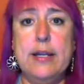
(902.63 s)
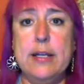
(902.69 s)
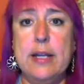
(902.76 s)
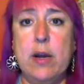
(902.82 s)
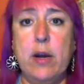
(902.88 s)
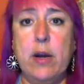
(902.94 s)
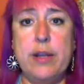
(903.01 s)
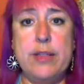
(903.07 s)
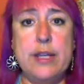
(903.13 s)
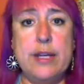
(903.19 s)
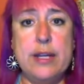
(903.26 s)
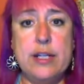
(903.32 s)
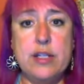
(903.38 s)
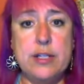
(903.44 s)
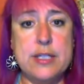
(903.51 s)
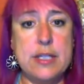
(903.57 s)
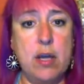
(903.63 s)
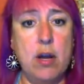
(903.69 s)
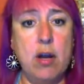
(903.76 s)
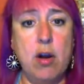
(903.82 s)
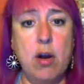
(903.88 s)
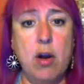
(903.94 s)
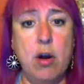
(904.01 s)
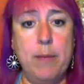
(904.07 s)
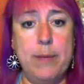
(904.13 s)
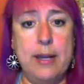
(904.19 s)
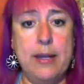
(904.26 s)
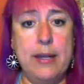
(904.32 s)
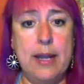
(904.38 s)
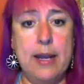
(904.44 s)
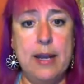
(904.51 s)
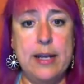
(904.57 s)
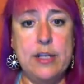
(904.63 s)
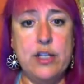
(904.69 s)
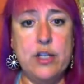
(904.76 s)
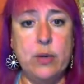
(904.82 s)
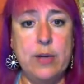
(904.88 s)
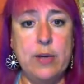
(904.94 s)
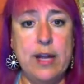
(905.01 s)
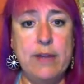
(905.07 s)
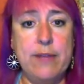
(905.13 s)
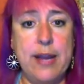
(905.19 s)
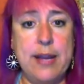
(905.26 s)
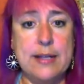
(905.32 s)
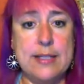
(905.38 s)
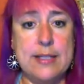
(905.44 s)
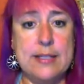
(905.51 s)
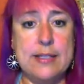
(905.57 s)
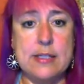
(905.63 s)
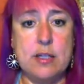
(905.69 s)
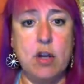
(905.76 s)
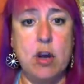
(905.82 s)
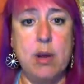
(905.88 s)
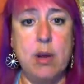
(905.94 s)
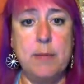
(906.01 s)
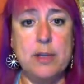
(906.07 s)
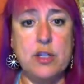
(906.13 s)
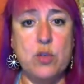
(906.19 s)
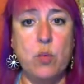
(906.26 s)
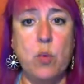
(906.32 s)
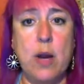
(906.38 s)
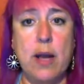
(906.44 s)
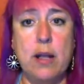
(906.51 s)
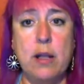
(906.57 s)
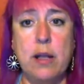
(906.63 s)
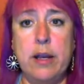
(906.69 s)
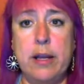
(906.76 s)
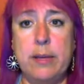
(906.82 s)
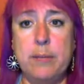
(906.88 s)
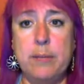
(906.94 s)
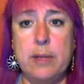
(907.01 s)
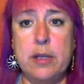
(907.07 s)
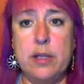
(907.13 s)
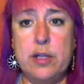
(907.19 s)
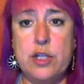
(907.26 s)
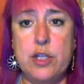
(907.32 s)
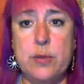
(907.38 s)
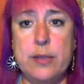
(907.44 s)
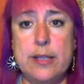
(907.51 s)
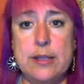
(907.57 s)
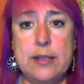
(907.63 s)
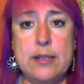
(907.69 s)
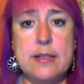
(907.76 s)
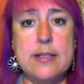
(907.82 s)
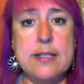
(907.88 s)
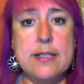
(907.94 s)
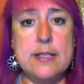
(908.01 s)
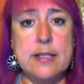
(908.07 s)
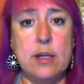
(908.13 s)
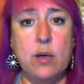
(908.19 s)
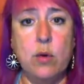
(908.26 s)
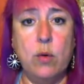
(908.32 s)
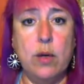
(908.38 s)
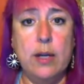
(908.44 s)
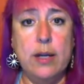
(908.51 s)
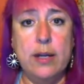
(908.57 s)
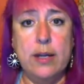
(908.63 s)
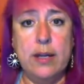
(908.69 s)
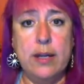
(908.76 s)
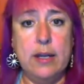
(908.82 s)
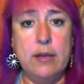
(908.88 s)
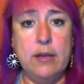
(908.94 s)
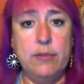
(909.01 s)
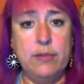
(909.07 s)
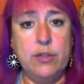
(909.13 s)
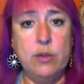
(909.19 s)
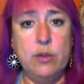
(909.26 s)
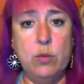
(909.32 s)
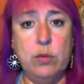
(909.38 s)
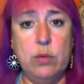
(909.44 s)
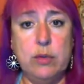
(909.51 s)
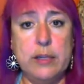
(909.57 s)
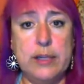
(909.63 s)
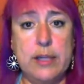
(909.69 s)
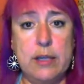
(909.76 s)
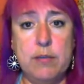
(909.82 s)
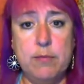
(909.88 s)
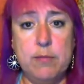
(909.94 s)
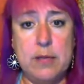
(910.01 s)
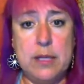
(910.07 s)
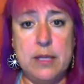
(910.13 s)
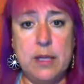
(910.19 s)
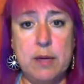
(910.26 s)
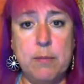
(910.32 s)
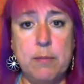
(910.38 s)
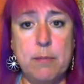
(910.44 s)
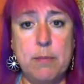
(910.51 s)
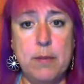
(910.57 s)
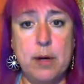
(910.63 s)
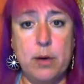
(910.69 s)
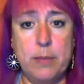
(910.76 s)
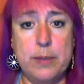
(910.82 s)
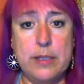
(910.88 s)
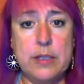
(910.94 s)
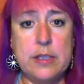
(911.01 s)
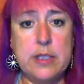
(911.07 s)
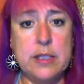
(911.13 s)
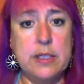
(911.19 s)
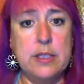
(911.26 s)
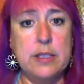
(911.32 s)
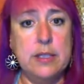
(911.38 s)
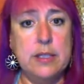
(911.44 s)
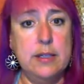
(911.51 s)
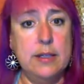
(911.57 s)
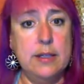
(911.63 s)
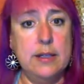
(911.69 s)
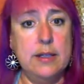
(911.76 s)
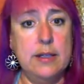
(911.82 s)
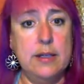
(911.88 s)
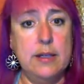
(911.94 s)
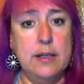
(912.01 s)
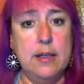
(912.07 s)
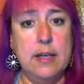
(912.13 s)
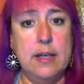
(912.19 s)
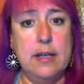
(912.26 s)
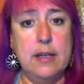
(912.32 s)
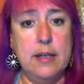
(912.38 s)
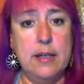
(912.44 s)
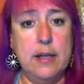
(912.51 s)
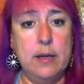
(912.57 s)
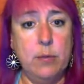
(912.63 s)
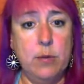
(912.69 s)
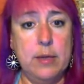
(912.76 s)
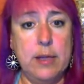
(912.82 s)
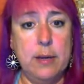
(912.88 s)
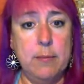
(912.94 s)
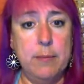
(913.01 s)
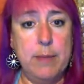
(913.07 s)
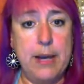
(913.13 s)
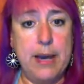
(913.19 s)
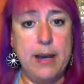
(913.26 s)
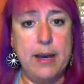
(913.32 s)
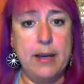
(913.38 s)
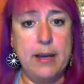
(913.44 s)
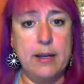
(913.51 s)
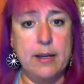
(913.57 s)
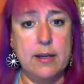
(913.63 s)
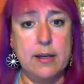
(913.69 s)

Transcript: Now, I think I just saw a comment, and I don't have access to comments while I'm doing this. So if you will give me a moment, and then I will get back.